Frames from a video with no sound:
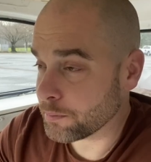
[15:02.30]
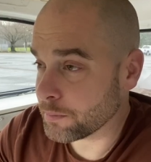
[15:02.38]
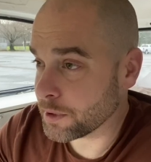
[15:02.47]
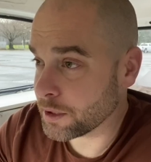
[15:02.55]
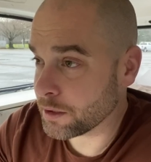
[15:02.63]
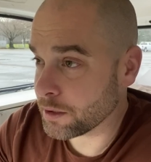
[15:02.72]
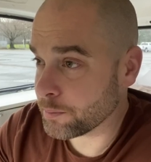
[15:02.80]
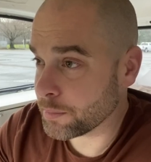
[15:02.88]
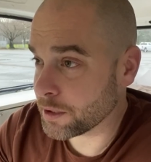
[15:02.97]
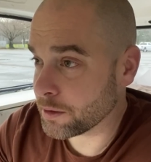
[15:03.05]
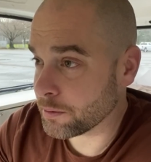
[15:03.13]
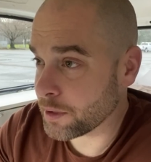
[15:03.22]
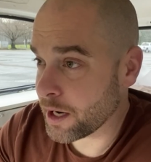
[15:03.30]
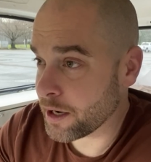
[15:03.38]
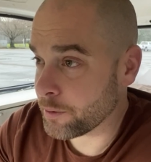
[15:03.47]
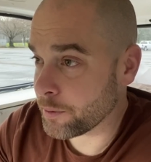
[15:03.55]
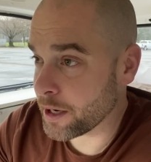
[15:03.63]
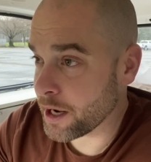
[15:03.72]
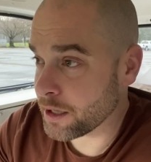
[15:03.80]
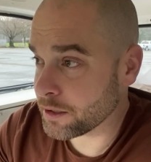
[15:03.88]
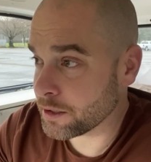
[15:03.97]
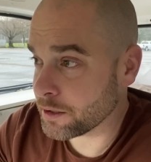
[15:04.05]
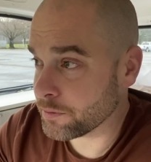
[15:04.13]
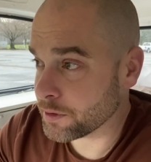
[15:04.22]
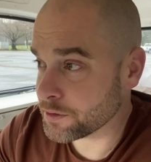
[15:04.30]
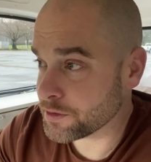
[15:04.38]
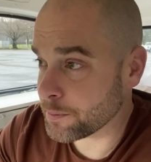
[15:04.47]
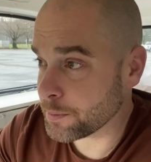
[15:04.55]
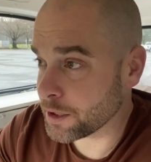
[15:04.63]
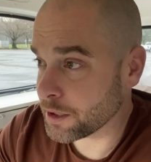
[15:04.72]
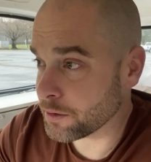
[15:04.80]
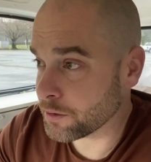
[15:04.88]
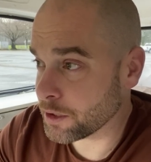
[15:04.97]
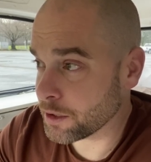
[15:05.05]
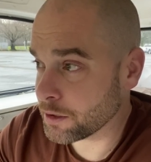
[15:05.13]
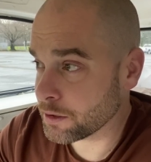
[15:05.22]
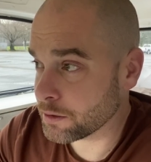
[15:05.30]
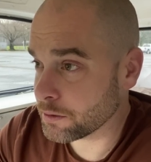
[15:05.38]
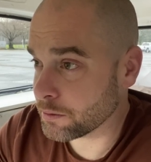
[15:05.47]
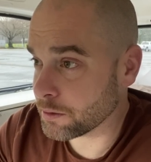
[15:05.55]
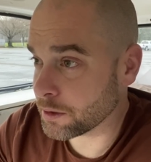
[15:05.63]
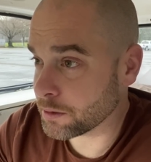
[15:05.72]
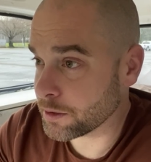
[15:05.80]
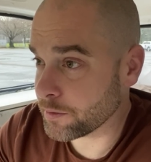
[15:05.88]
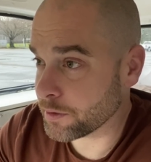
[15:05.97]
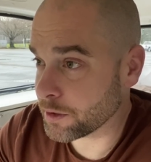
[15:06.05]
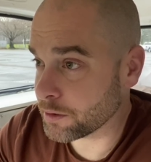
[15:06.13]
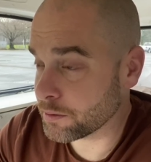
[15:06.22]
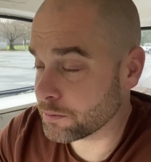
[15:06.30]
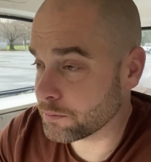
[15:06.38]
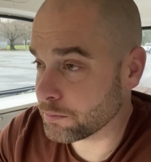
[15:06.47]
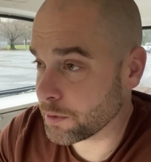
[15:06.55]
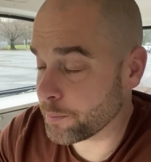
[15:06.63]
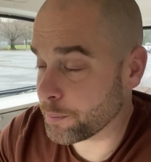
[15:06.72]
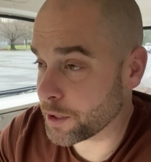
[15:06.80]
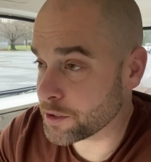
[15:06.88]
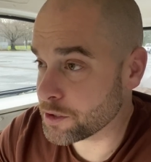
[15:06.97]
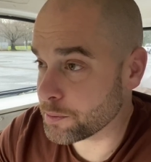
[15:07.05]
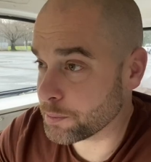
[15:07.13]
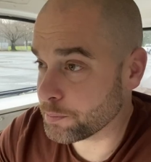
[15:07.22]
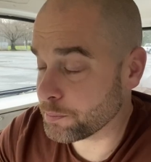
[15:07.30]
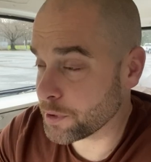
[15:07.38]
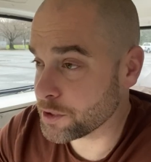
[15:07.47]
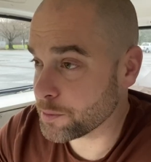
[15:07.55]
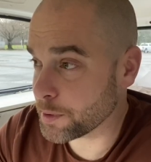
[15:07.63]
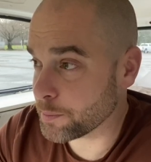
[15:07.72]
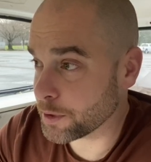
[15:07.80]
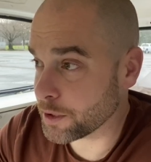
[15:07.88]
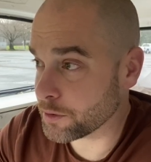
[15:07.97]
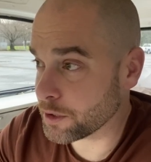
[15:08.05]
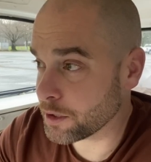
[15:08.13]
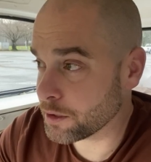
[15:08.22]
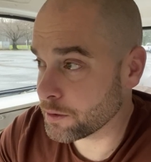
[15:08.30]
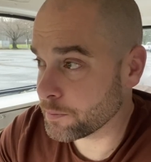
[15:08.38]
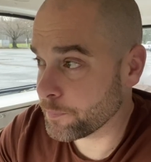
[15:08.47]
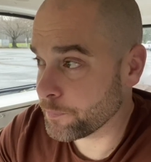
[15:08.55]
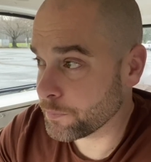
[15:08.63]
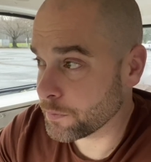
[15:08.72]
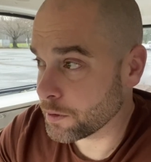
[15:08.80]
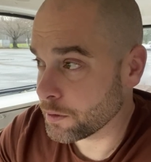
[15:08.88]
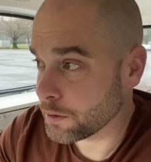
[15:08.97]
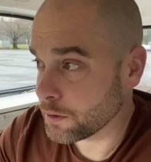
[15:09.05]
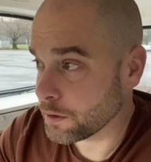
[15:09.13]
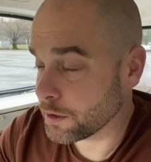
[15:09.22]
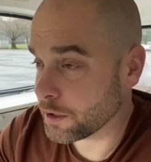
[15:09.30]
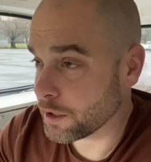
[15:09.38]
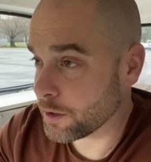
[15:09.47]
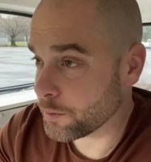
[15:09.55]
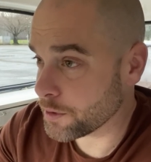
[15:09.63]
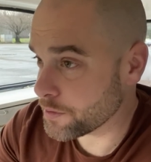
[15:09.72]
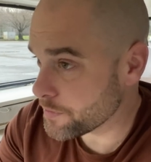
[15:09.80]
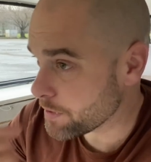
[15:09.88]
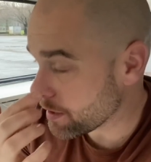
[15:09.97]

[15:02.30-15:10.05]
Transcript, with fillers: might not be a reality for somebody out there, or even a bunch of people out there. And that was